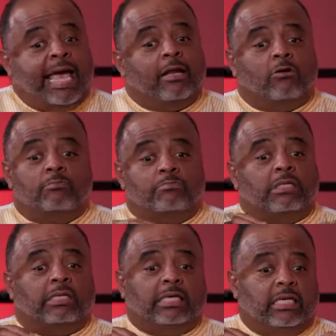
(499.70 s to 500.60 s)
I don't
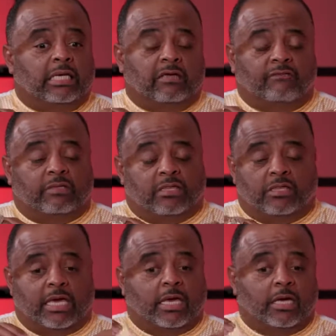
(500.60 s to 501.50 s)
believe that
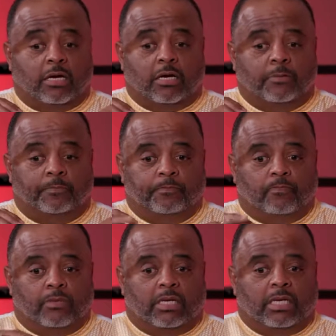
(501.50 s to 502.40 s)
there
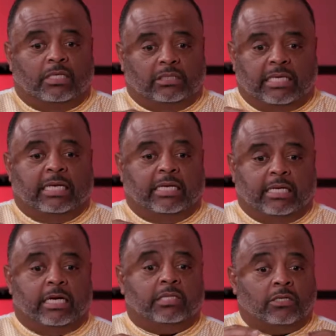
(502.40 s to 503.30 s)
is any
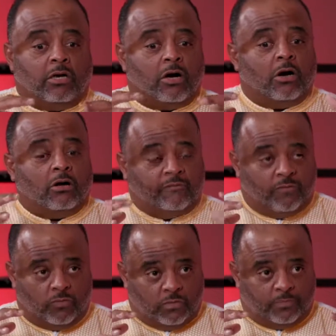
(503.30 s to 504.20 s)
other art
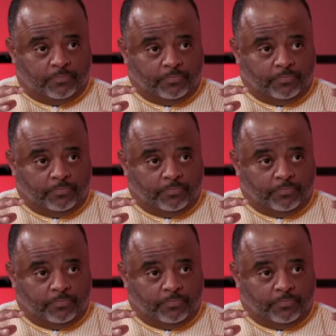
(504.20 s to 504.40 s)
form